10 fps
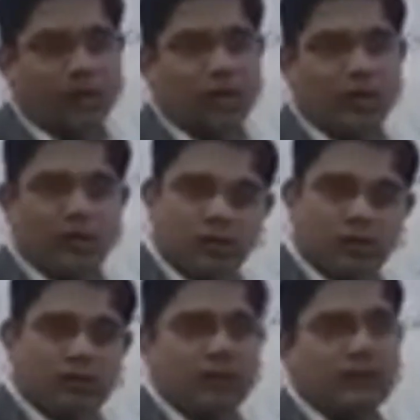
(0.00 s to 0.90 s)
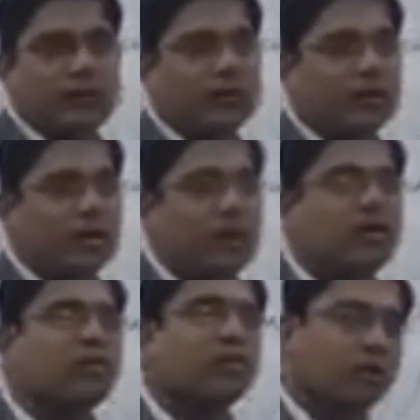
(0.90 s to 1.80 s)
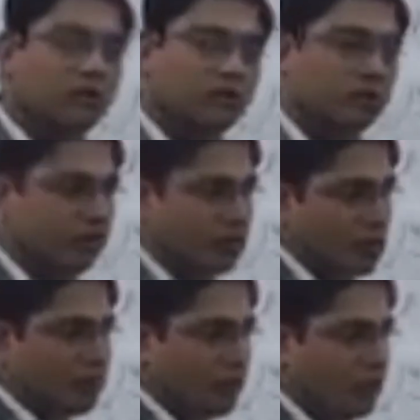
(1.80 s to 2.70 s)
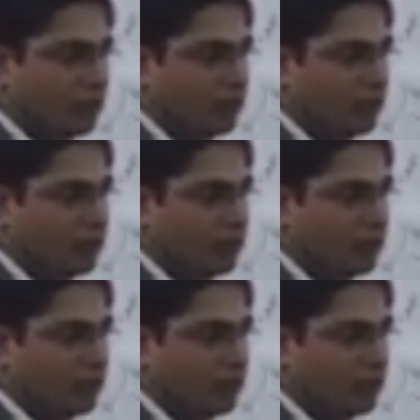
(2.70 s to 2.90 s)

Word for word: uh, the fundamental rights in its original form